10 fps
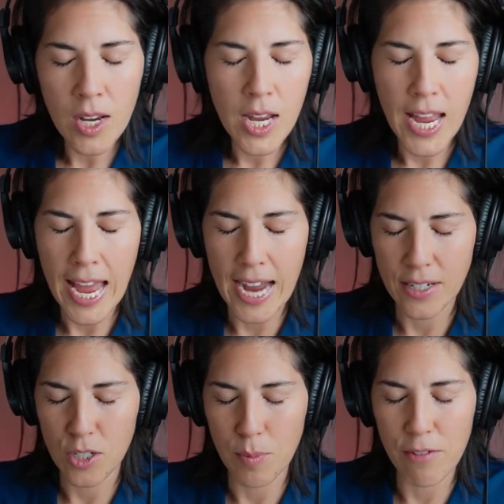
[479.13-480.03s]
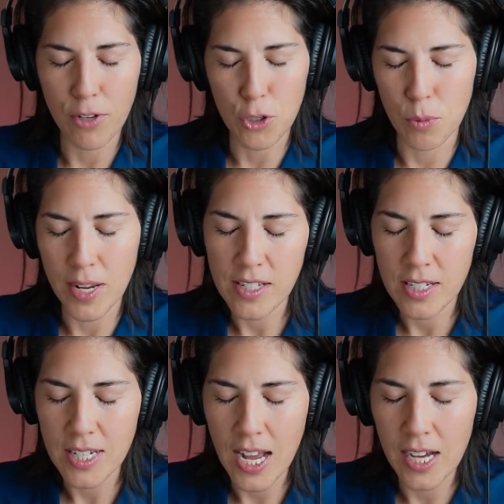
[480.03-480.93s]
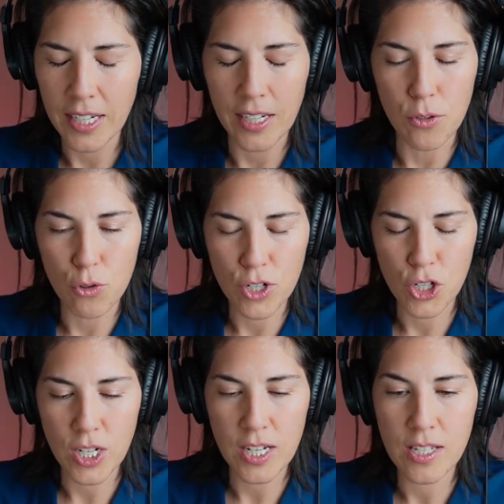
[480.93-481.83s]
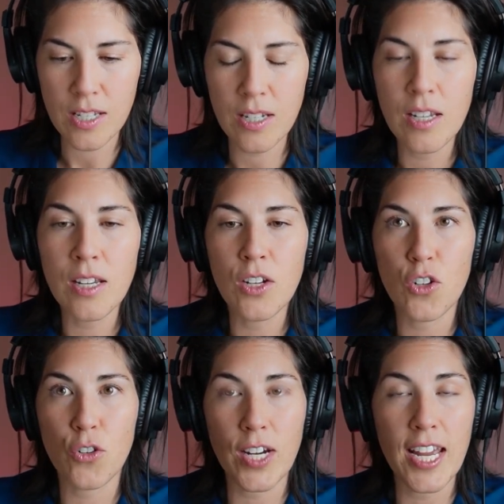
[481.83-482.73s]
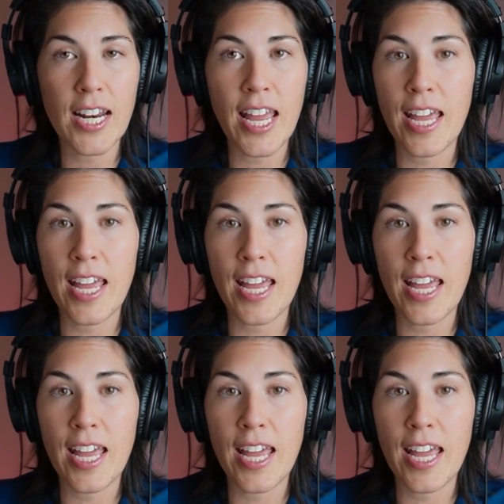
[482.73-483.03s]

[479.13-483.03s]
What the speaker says: Act as my functional medicine doc and nutritionist. Create a